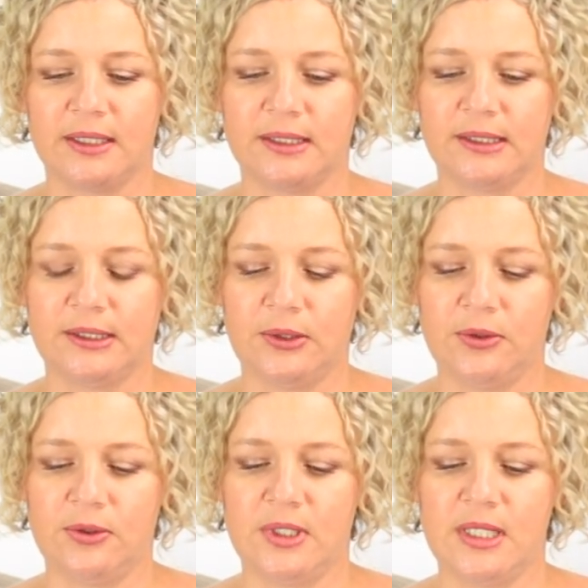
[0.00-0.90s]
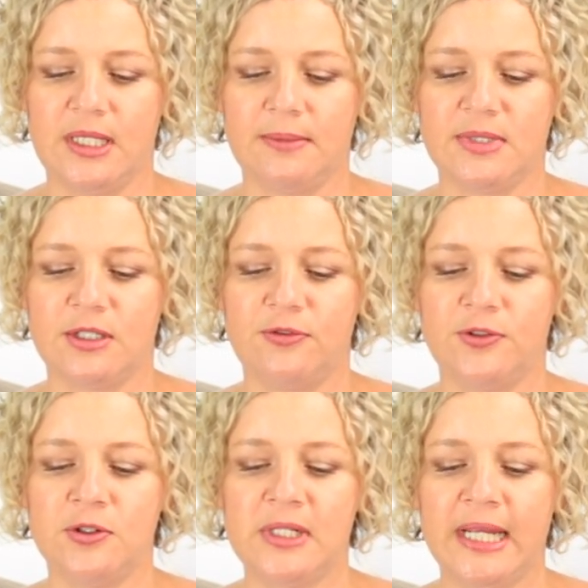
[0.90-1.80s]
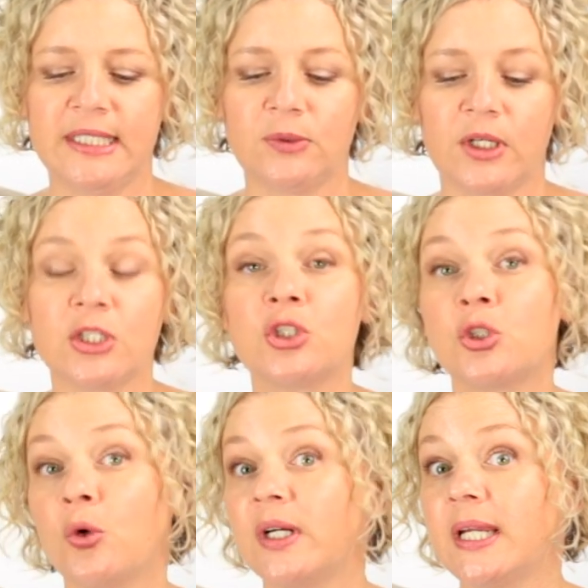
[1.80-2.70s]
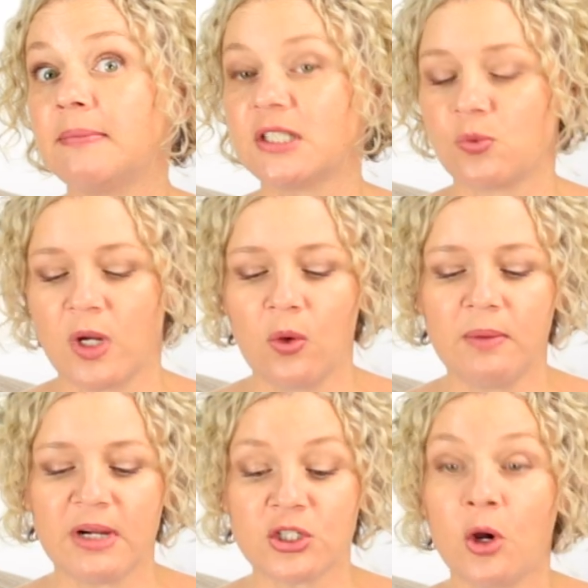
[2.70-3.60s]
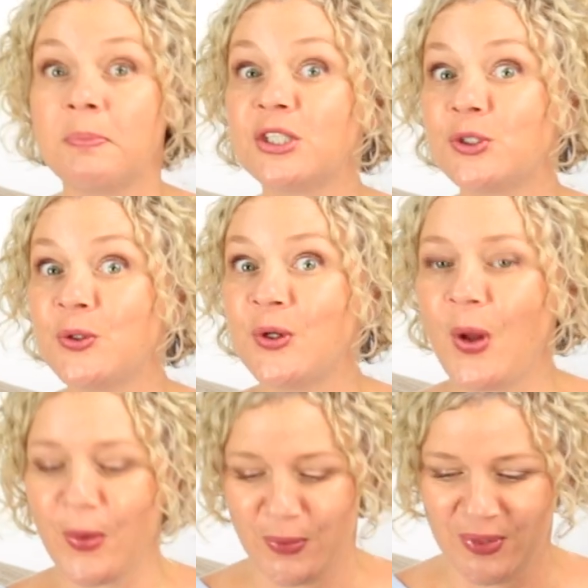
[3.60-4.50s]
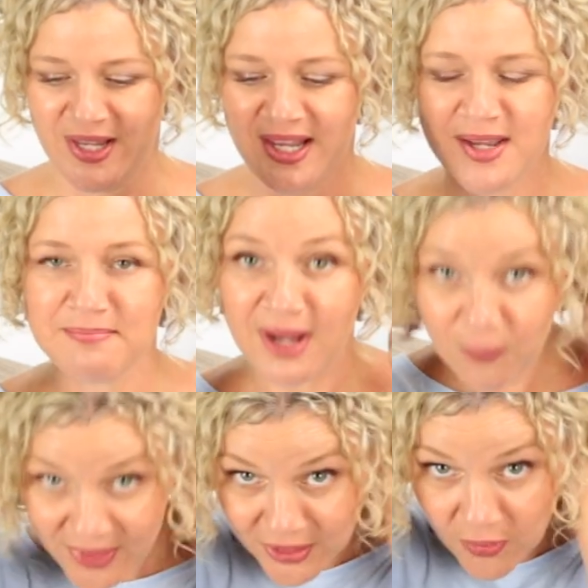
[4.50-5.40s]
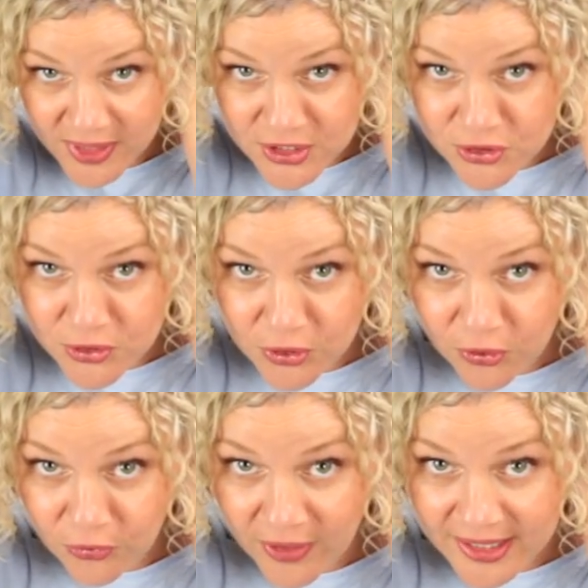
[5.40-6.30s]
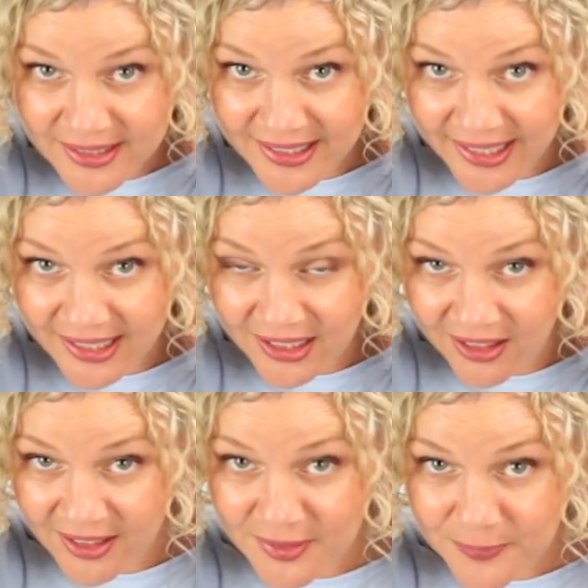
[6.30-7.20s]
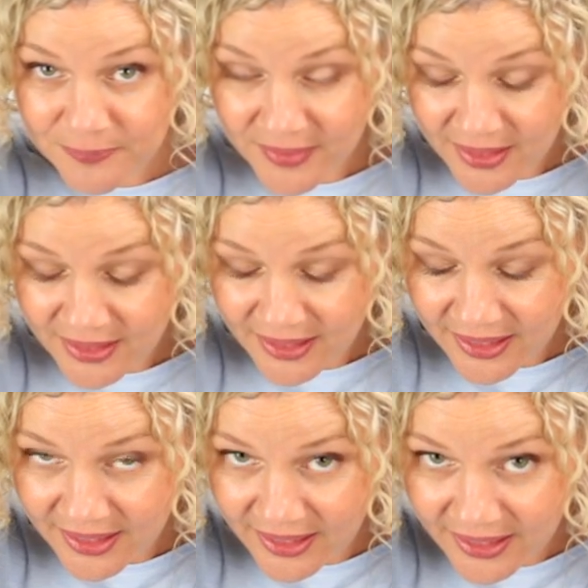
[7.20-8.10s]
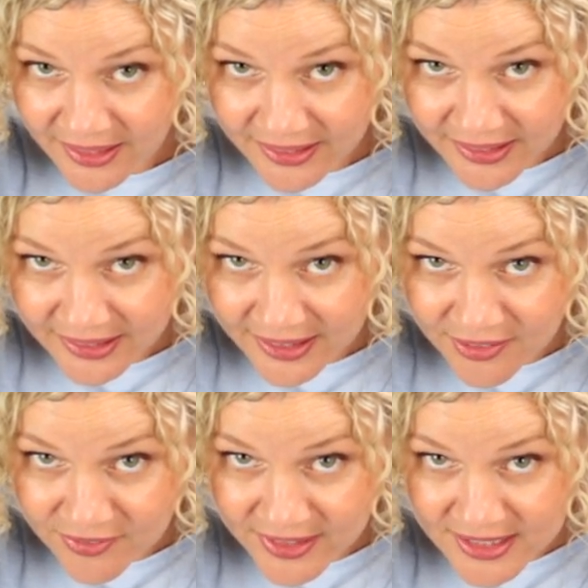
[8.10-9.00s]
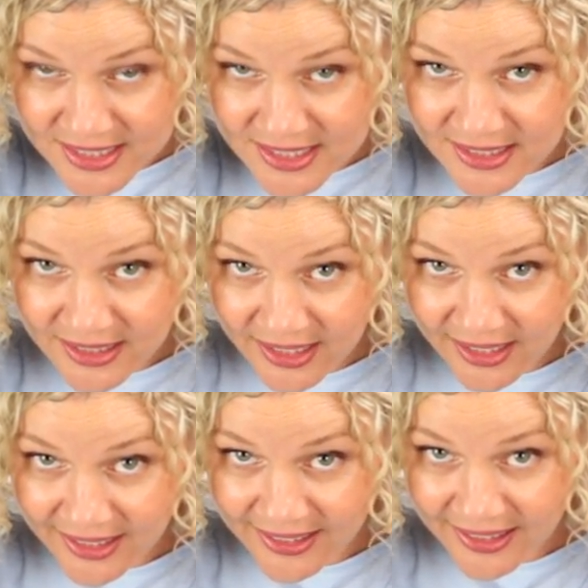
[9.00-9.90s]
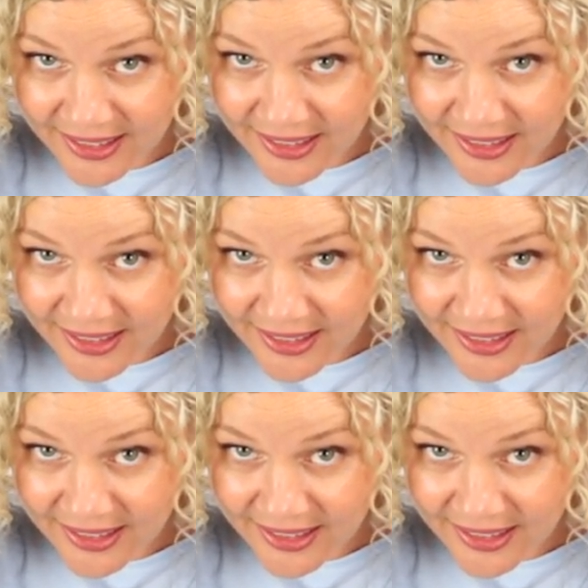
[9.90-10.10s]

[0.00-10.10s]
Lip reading: So he comes in a few lengths so I can shorten him as well when my top is too low. But we're going to correct the neckline and give it a